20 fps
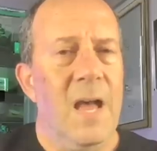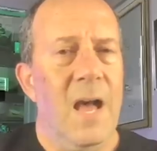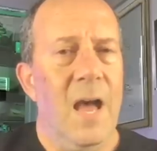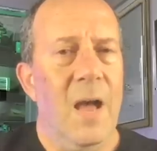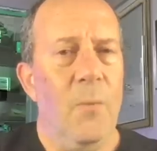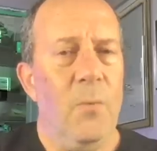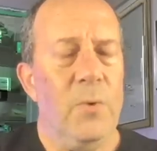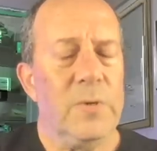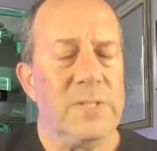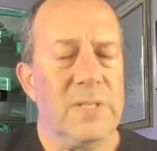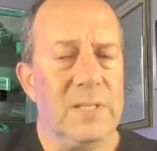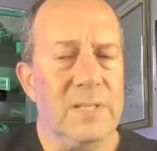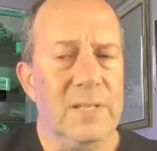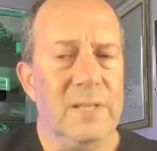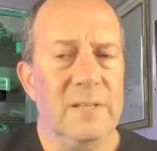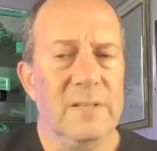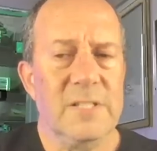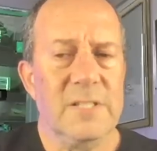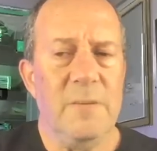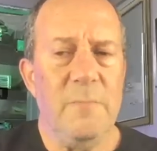I was a
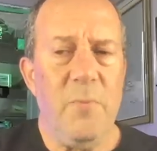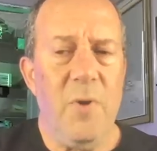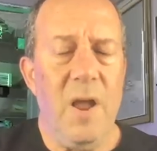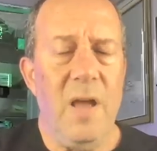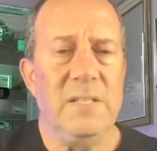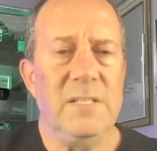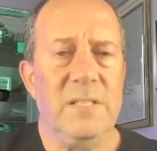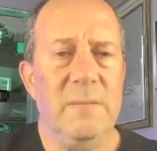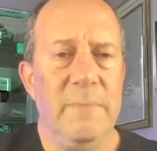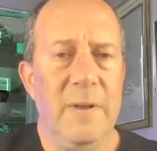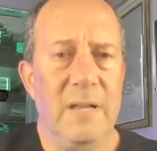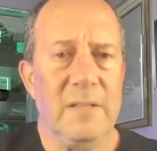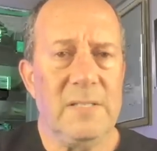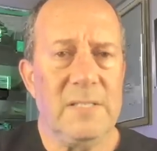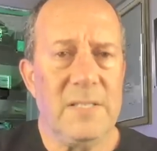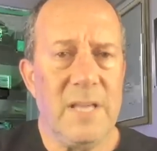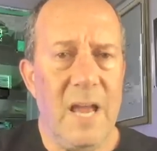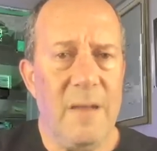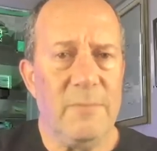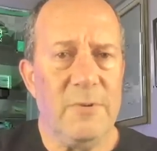little surprised about
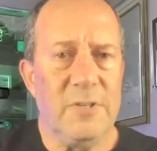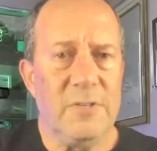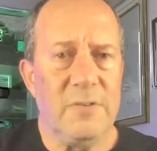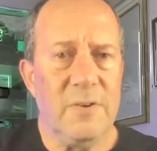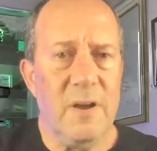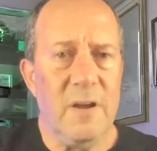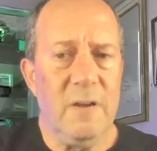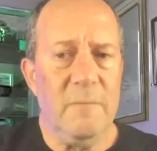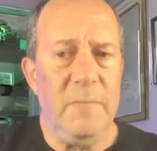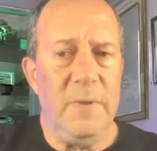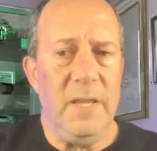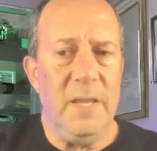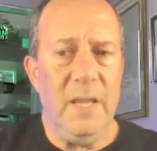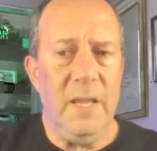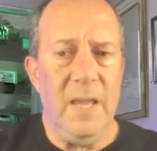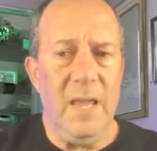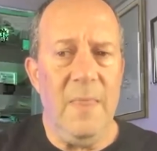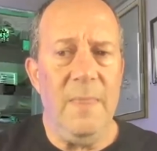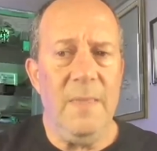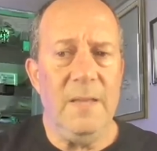Cybertruck being
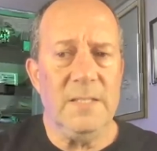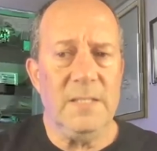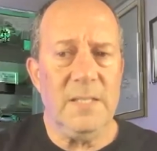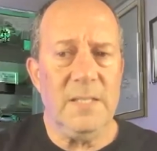in this